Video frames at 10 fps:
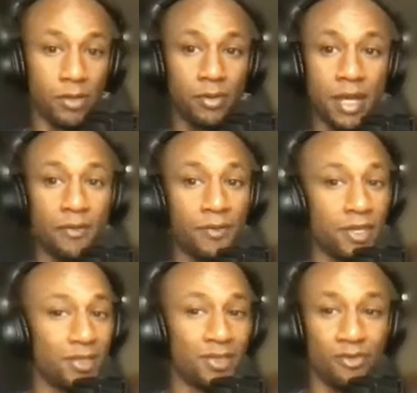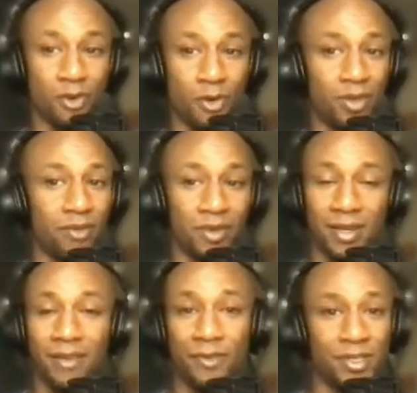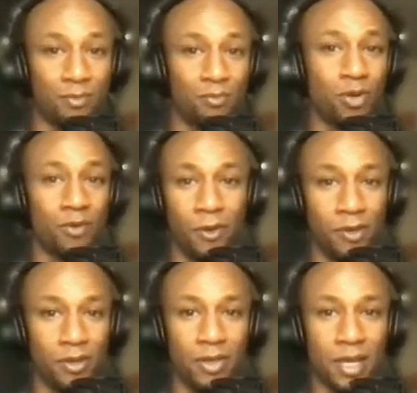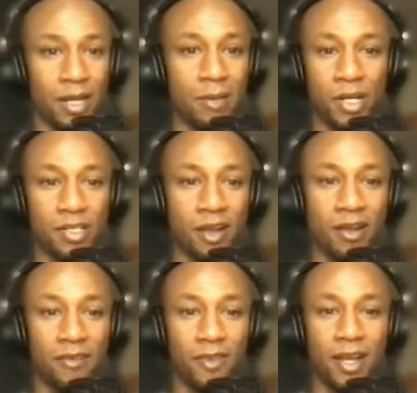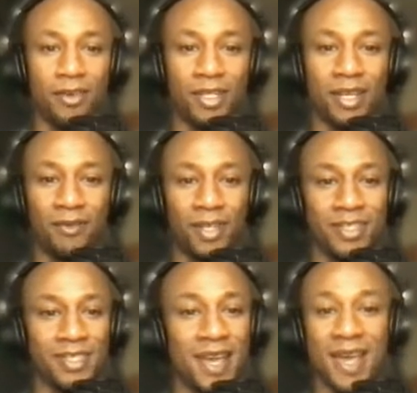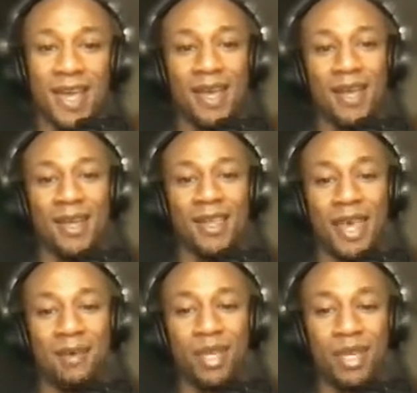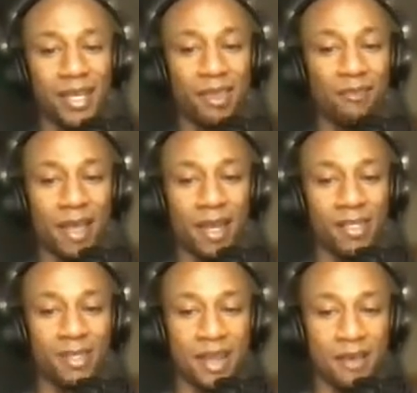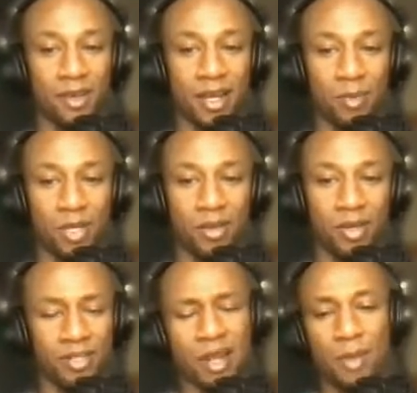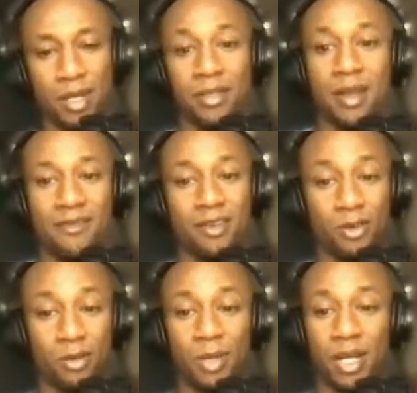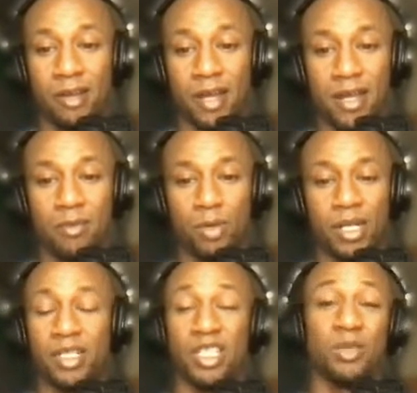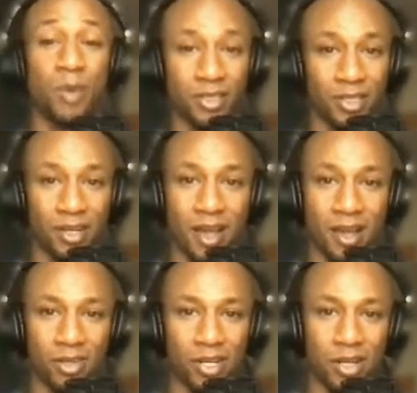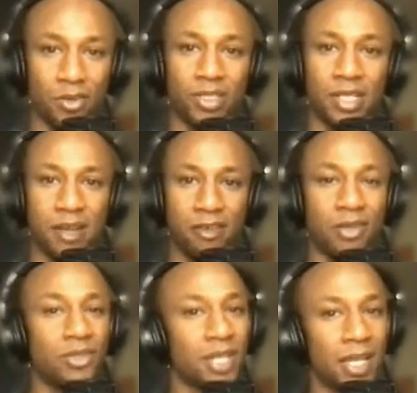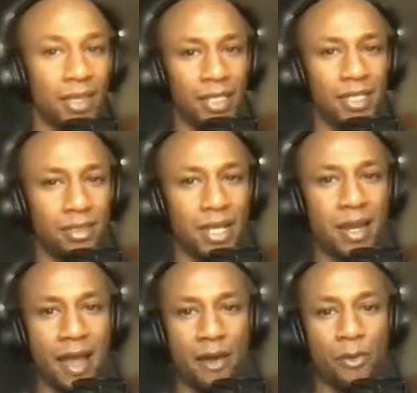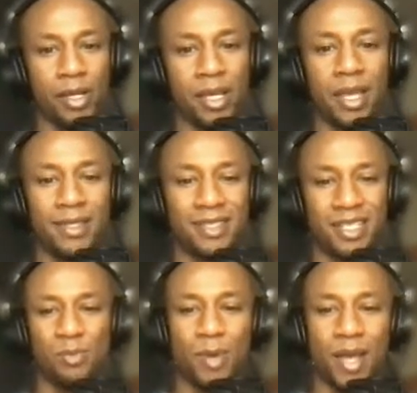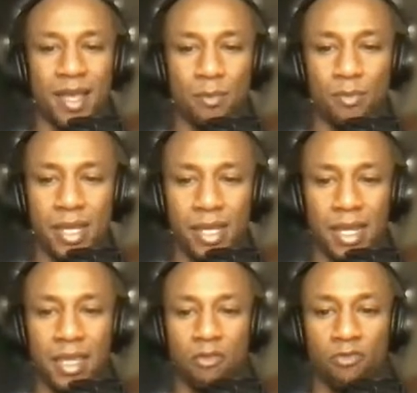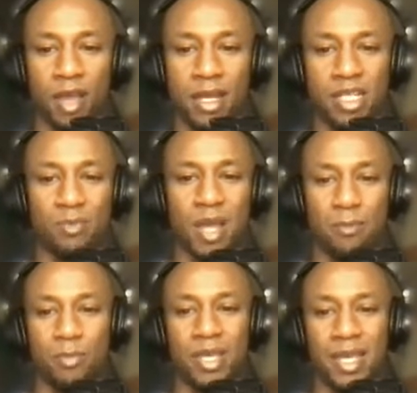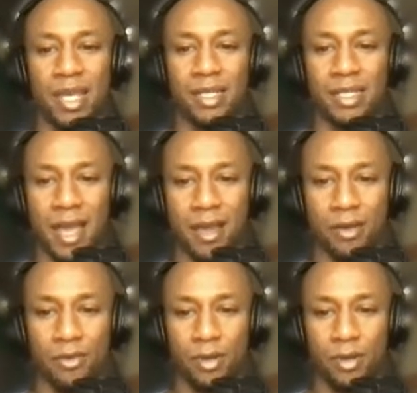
Now, if this is a growth, if it's a portfolio that companies aren't giving out dividends, then being in the red is never going to be good. It's never good, period, but it's especially not good in those scenarios. At least in our case, despite being in the red, despite being down,